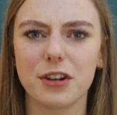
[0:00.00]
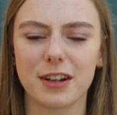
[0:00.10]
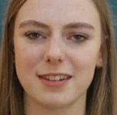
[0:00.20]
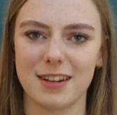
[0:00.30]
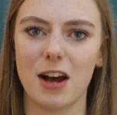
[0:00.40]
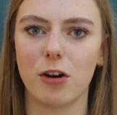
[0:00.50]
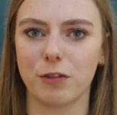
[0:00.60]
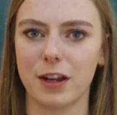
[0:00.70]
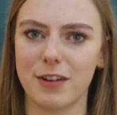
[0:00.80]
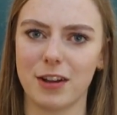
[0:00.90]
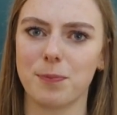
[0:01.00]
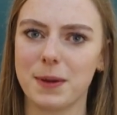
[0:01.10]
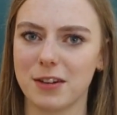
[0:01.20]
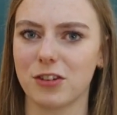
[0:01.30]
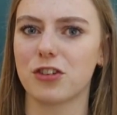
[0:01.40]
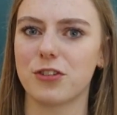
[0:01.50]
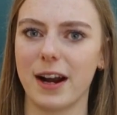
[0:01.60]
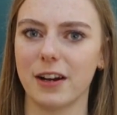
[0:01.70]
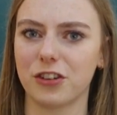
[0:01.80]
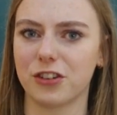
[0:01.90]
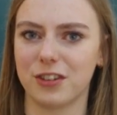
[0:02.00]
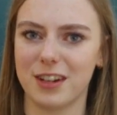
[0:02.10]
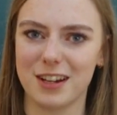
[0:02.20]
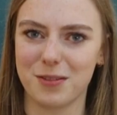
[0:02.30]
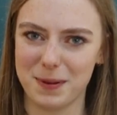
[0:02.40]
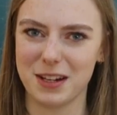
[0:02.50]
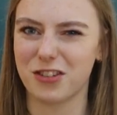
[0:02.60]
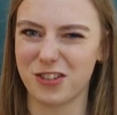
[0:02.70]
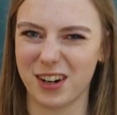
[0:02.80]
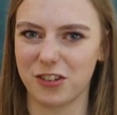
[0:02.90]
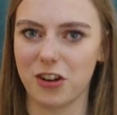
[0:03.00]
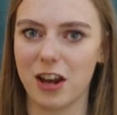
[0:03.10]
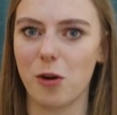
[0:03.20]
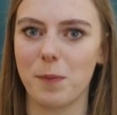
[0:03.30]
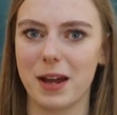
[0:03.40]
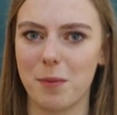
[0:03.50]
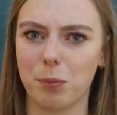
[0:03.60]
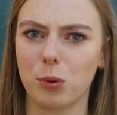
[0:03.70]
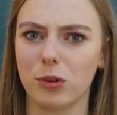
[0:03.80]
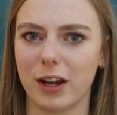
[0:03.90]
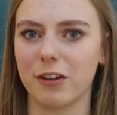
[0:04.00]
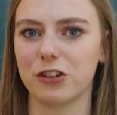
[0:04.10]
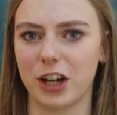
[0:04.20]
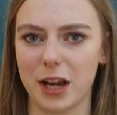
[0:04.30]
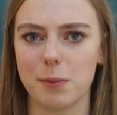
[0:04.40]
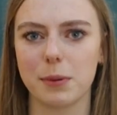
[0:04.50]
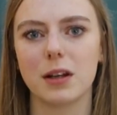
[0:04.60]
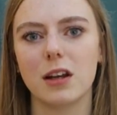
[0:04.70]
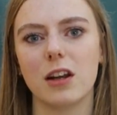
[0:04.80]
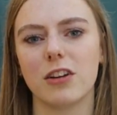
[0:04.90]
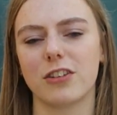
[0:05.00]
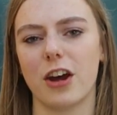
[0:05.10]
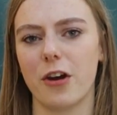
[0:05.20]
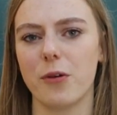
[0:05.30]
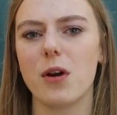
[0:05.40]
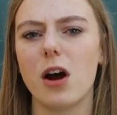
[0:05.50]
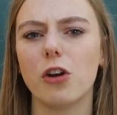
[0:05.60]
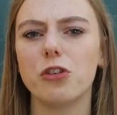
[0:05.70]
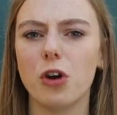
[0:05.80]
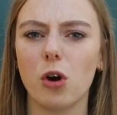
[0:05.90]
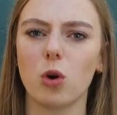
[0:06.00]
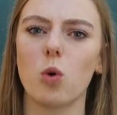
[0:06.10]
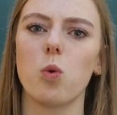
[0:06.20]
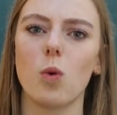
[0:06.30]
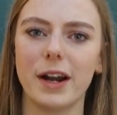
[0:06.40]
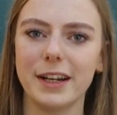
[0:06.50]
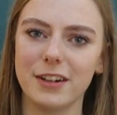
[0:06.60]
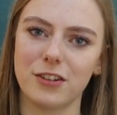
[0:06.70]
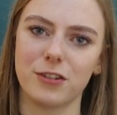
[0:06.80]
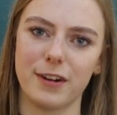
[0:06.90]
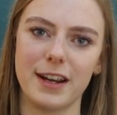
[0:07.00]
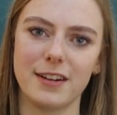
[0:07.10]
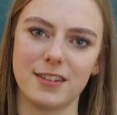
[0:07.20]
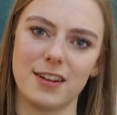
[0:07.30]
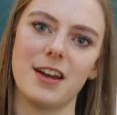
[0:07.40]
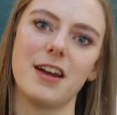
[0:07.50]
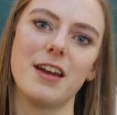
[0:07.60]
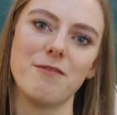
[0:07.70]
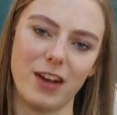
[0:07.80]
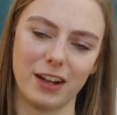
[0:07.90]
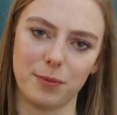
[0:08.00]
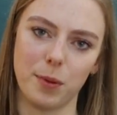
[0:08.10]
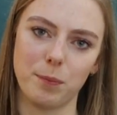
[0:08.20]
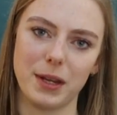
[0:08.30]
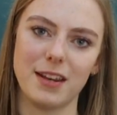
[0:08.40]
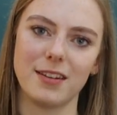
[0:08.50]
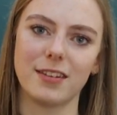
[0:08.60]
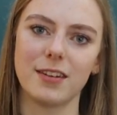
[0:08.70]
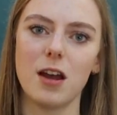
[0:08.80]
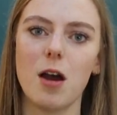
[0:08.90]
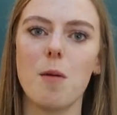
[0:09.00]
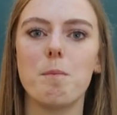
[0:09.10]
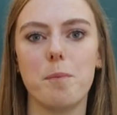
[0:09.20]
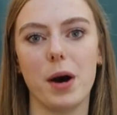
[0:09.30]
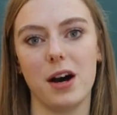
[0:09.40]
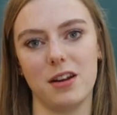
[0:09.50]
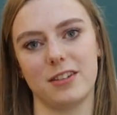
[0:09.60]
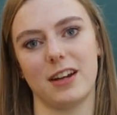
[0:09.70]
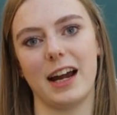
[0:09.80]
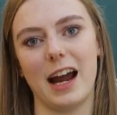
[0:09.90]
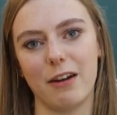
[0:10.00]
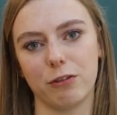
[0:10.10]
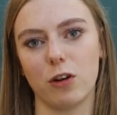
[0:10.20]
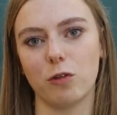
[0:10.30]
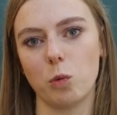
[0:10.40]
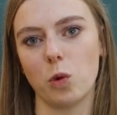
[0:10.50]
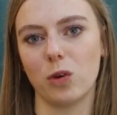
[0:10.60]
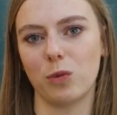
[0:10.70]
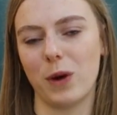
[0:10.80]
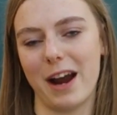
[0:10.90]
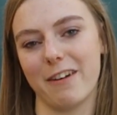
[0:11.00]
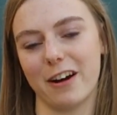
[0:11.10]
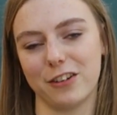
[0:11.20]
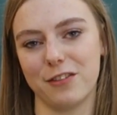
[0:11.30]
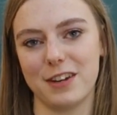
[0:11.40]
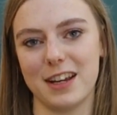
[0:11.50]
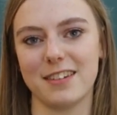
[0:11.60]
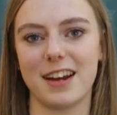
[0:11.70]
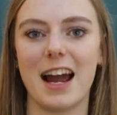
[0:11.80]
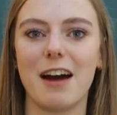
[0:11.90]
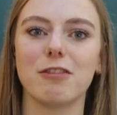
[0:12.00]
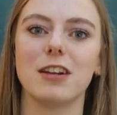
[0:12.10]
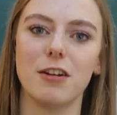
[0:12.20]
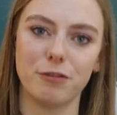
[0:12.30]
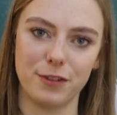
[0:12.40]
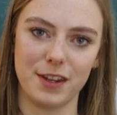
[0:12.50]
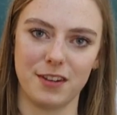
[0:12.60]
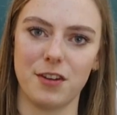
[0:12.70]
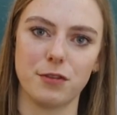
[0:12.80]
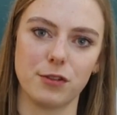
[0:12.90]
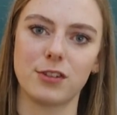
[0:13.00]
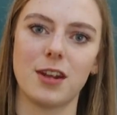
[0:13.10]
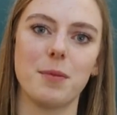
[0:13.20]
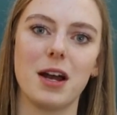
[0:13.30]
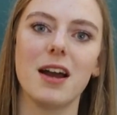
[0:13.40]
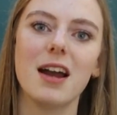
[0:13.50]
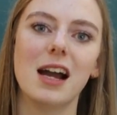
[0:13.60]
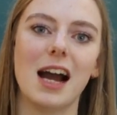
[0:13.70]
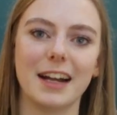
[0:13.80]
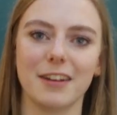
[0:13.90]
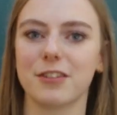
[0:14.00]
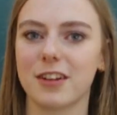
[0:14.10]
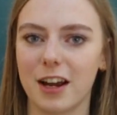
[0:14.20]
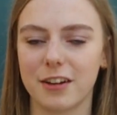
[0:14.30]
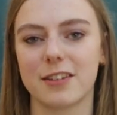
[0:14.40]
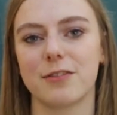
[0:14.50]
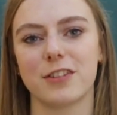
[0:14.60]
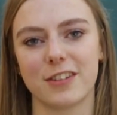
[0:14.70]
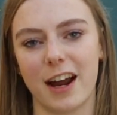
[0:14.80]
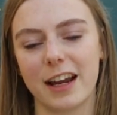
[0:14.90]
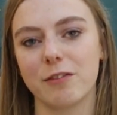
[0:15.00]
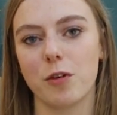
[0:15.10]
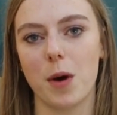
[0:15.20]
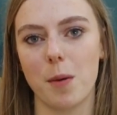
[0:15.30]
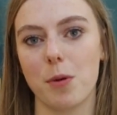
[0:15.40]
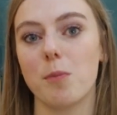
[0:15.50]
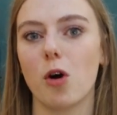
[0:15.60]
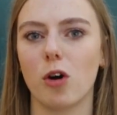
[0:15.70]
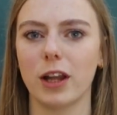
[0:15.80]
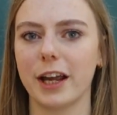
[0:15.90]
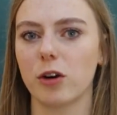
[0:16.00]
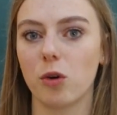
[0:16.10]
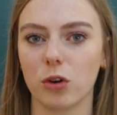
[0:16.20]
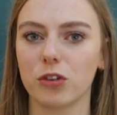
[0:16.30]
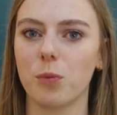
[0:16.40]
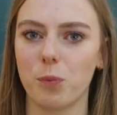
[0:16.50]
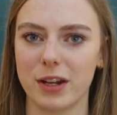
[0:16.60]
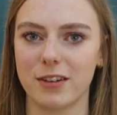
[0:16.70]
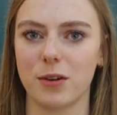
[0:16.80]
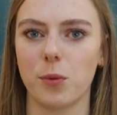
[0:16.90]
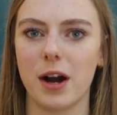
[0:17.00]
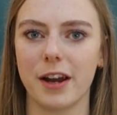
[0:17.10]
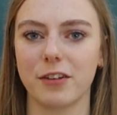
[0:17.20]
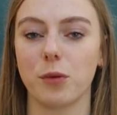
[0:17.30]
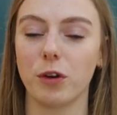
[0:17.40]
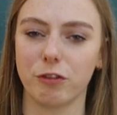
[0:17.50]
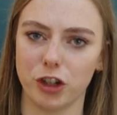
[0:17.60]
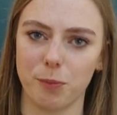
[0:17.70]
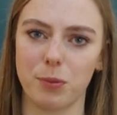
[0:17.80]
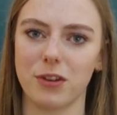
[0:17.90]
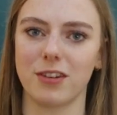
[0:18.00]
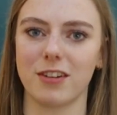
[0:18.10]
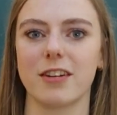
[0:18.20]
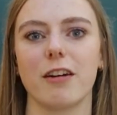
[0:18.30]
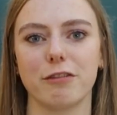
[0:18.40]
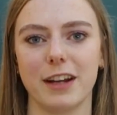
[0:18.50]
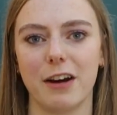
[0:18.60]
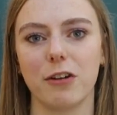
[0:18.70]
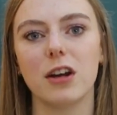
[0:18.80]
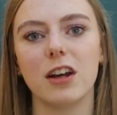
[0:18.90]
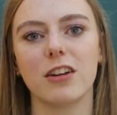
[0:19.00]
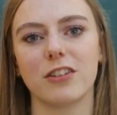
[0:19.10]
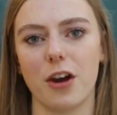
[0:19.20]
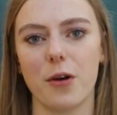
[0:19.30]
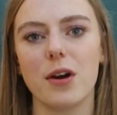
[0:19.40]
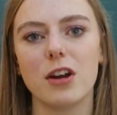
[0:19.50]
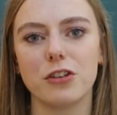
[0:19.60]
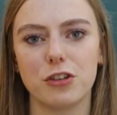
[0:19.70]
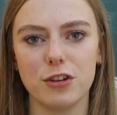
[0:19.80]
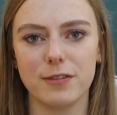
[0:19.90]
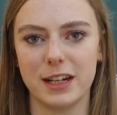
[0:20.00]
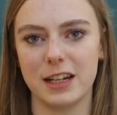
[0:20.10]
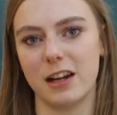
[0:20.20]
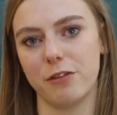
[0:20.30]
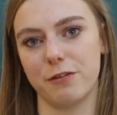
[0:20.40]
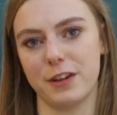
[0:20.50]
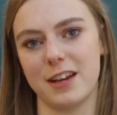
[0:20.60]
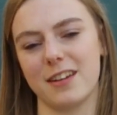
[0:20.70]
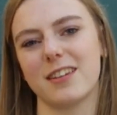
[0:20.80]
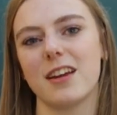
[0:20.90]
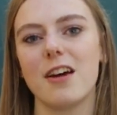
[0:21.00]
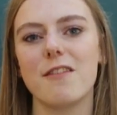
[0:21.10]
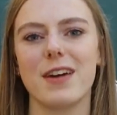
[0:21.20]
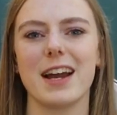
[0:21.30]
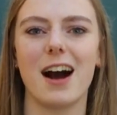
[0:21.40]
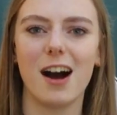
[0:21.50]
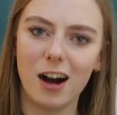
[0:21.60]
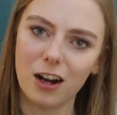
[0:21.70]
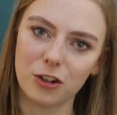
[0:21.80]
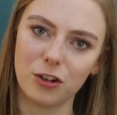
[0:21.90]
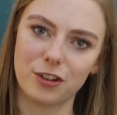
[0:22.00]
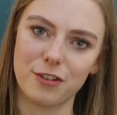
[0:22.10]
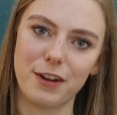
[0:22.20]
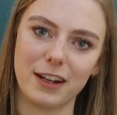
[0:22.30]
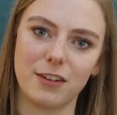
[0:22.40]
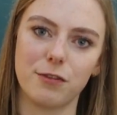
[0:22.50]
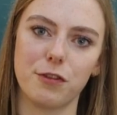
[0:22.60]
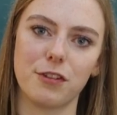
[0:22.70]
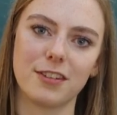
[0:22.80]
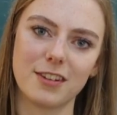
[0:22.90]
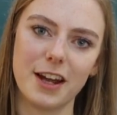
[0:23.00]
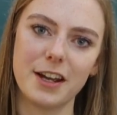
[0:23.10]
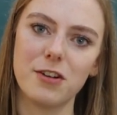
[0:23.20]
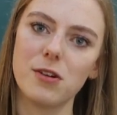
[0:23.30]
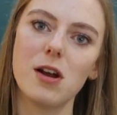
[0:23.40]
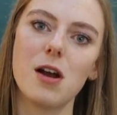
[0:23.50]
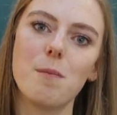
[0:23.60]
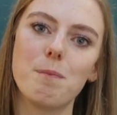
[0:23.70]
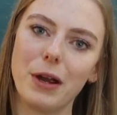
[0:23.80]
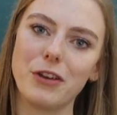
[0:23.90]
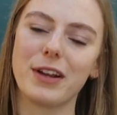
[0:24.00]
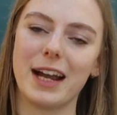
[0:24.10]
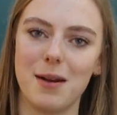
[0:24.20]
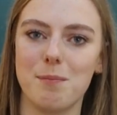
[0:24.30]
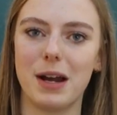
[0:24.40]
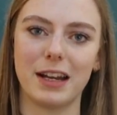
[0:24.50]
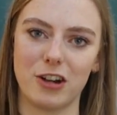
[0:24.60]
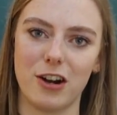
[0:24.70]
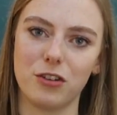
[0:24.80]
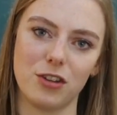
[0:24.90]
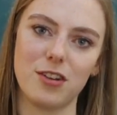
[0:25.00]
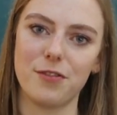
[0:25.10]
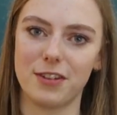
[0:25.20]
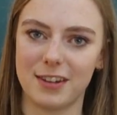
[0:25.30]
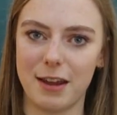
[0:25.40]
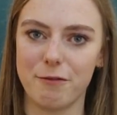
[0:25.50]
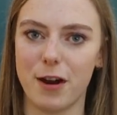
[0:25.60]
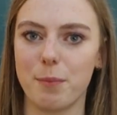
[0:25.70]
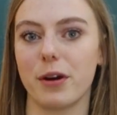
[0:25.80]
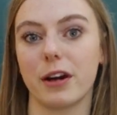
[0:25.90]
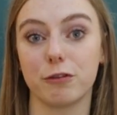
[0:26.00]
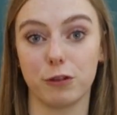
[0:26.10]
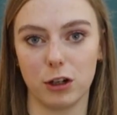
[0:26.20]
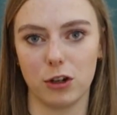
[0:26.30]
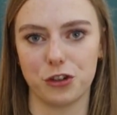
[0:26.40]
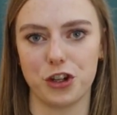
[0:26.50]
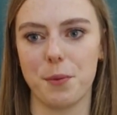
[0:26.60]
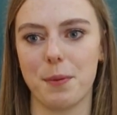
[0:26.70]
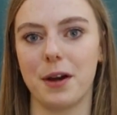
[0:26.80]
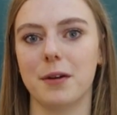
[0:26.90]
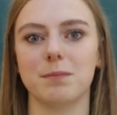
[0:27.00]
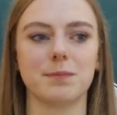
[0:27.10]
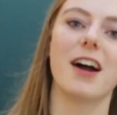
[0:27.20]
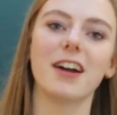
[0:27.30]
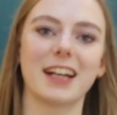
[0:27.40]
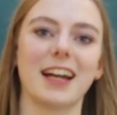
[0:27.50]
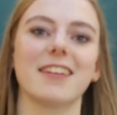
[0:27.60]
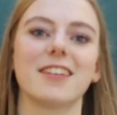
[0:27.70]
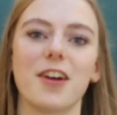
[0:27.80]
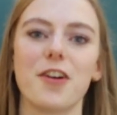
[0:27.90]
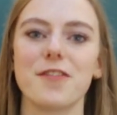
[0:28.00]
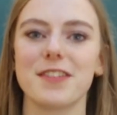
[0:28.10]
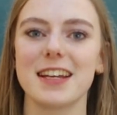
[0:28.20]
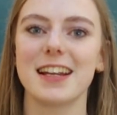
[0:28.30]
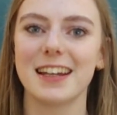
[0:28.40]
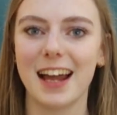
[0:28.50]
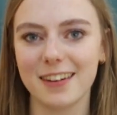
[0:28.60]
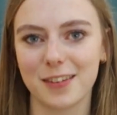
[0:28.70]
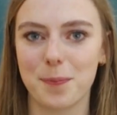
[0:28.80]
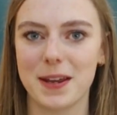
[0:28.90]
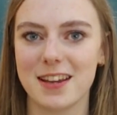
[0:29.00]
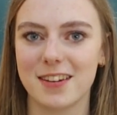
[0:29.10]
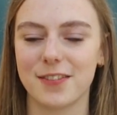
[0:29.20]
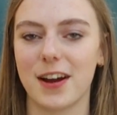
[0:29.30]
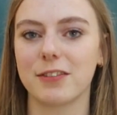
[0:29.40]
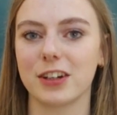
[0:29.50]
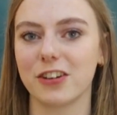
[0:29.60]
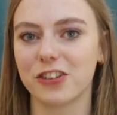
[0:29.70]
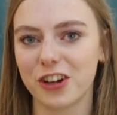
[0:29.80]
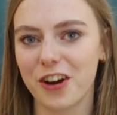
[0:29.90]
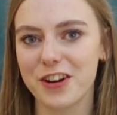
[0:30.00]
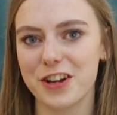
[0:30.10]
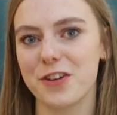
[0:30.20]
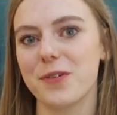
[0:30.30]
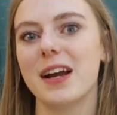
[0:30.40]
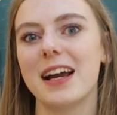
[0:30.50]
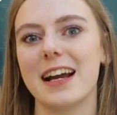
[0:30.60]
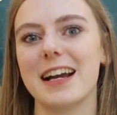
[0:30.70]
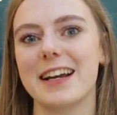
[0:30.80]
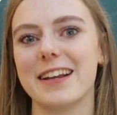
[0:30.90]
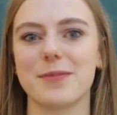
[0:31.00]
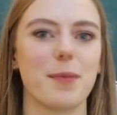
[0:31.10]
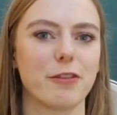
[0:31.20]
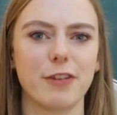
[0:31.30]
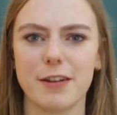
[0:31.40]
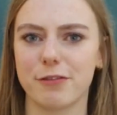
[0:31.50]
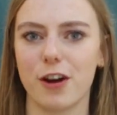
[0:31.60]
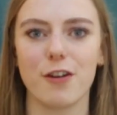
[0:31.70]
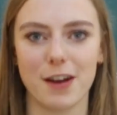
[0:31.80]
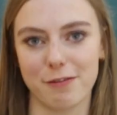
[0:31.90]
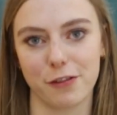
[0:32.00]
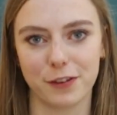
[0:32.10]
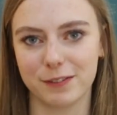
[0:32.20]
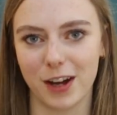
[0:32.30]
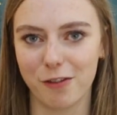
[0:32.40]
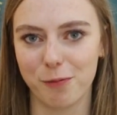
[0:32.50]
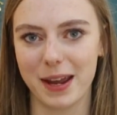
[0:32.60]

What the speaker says: can tell that there's been stretch. It's been stretched a little bit and pulled out of shape. So not quite as great investment piece, but I have got the wear out of these. I have loved these over the summer and have started styling them up more like autumn winter wise with jumpers and stuff now. So do really love these. They are cost effective for the style, but you can buy trousers of the same fabric for a lot cheaper. Okay, so the last piece that I'm going to show you is my favourite of everything that I've